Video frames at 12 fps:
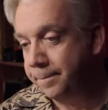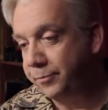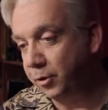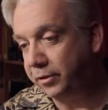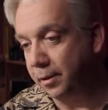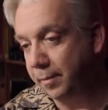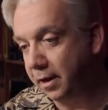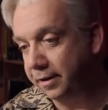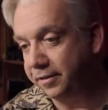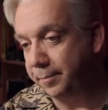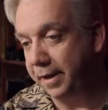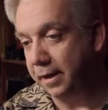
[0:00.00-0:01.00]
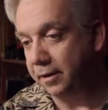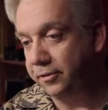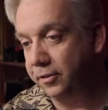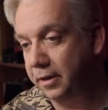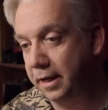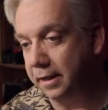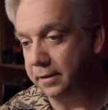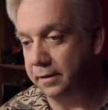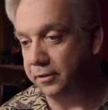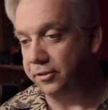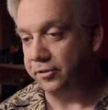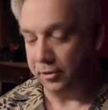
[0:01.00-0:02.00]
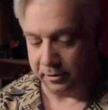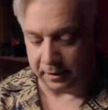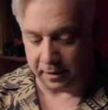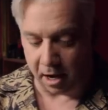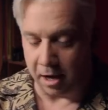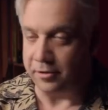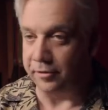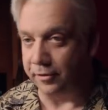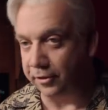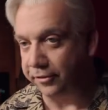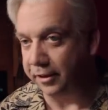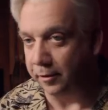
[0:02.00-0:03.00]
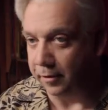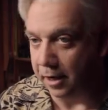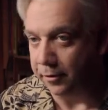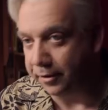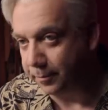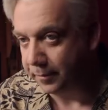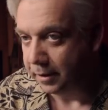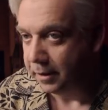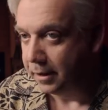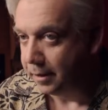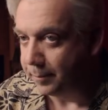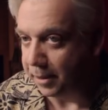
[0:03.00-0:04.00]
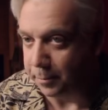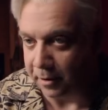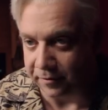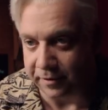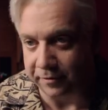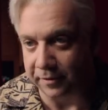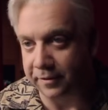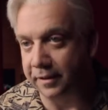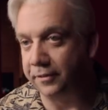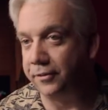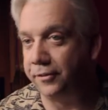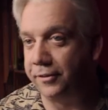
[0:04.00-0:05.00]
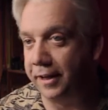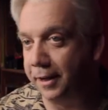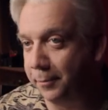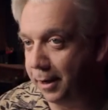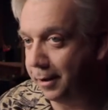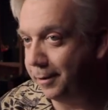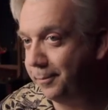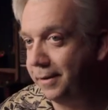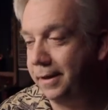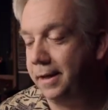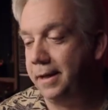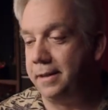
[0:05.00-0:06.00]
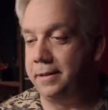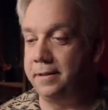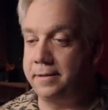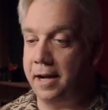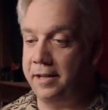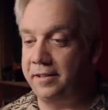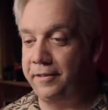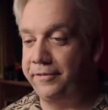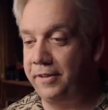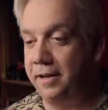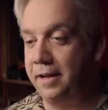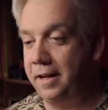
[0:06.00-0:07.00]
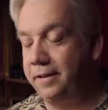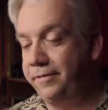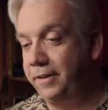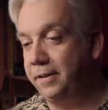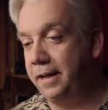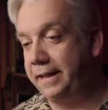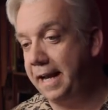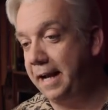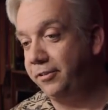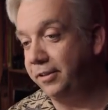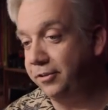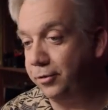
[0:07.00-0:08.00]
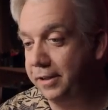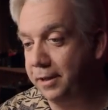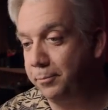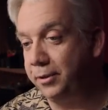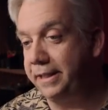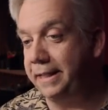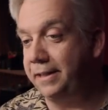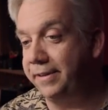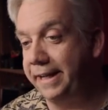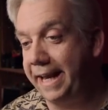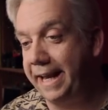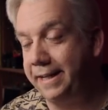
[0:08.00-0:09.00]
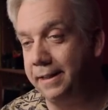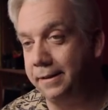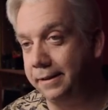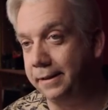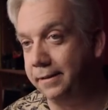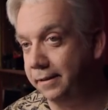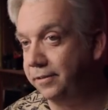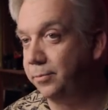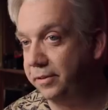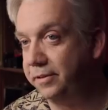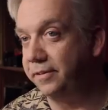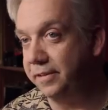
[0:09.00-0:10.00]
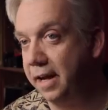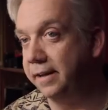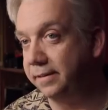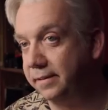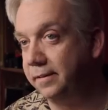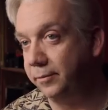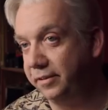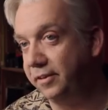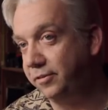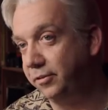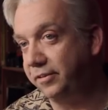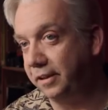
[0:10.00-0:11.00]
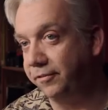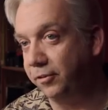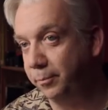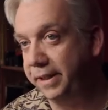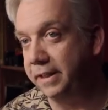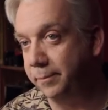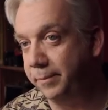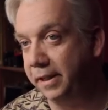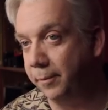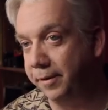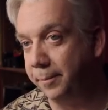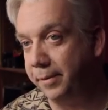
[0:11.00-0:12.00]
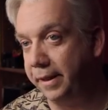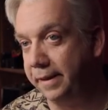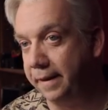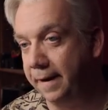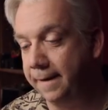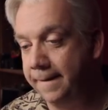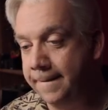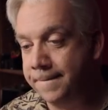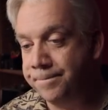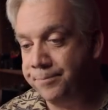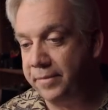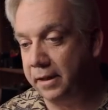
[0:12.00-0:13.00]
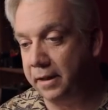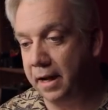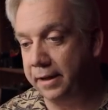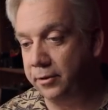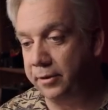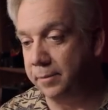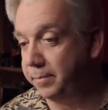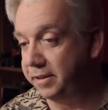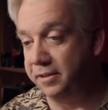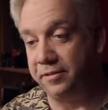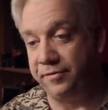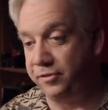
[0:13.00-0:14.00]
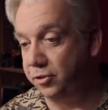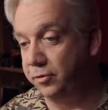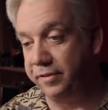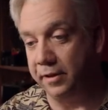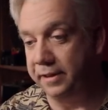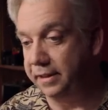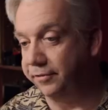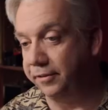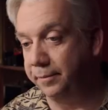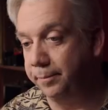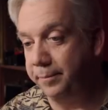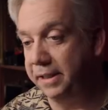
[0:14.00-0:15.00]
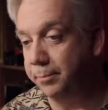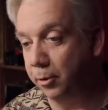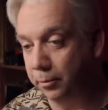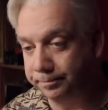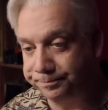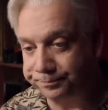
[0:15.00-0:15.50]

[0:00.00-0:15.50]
took them on as a manager. And there's certainly controversy around him. People have different things to say about him. These guys, I feel like, actually treat him pretty even-handedly in this, which is nice. It was interesting for me to be able to play that, a guy who can be just two very different people.